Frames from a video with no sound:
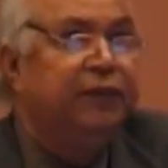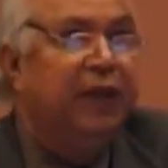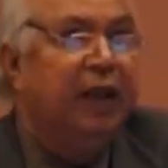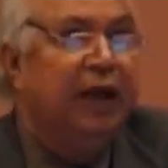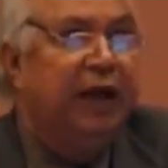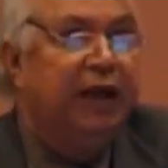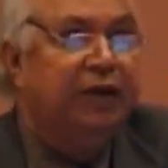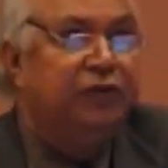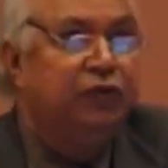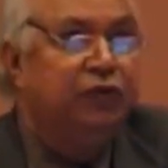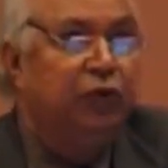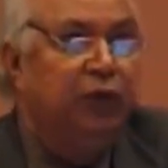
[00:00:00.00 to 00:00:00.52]

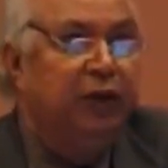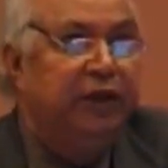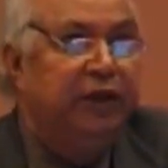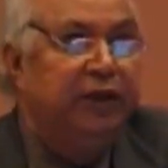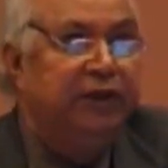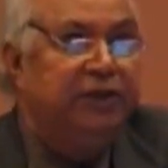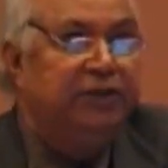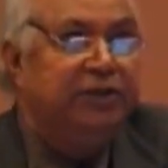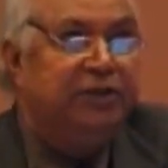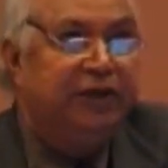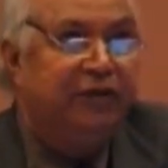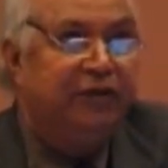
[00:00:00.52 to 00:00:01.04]
has only
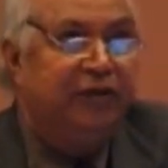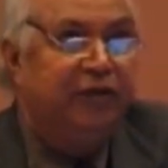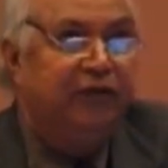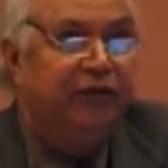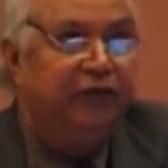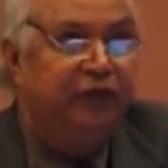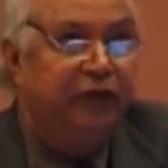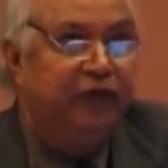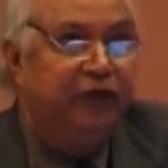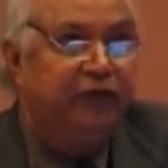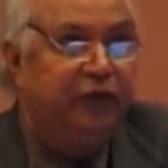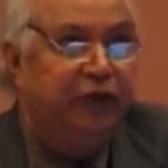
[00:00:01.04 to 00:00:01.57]

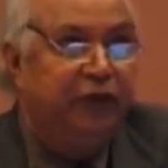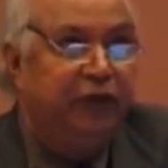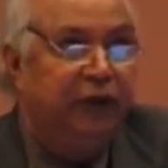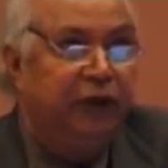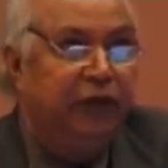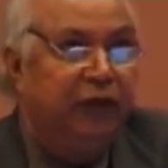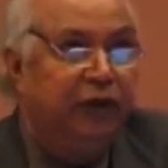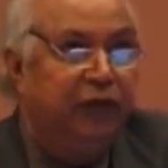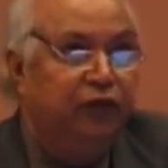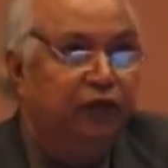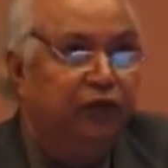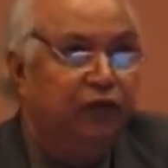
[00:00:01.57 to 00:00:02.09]

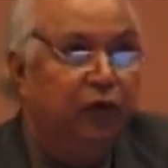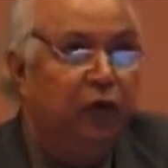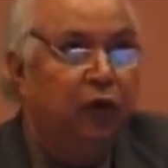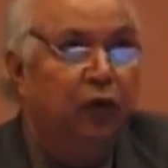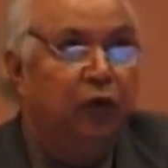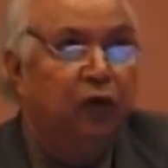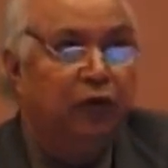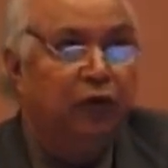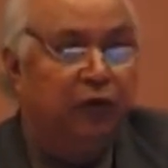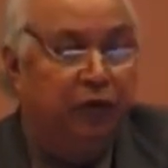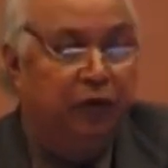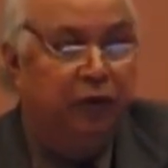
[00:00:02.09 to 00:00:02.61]
754
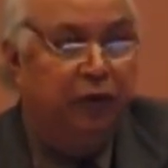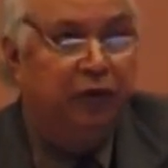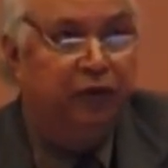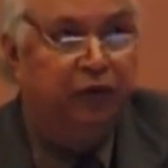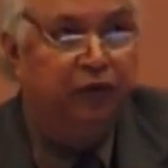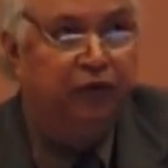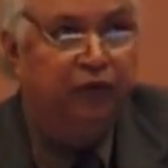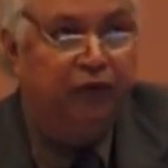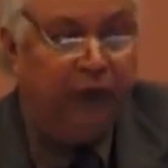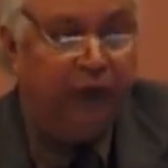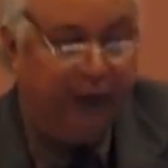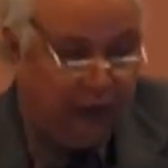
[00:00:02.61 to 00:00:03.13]

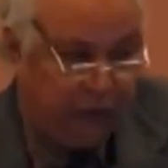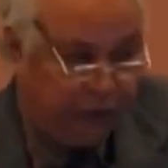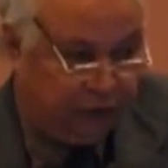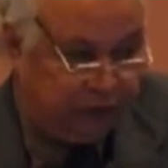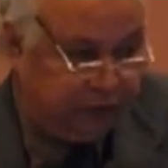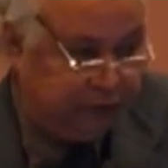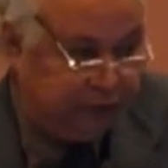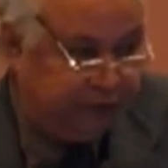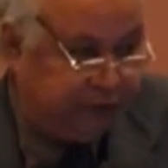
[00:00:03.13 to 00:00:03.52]
fellows.